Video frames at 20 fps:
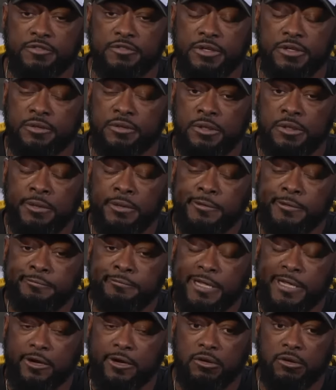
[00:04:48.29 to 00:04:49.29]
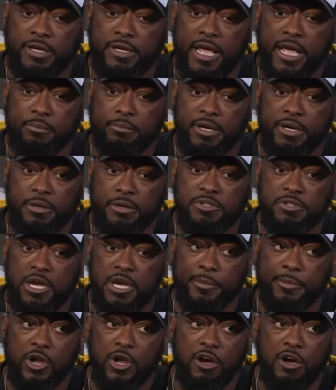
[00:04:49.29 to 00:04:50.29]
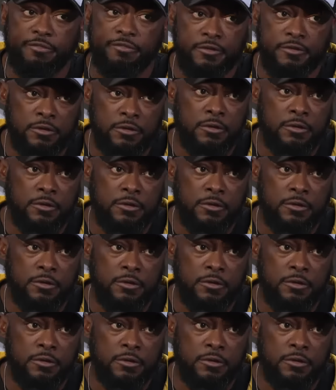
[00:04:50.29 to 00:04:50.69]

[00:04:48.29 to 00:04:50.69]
And not only that, but he was coming off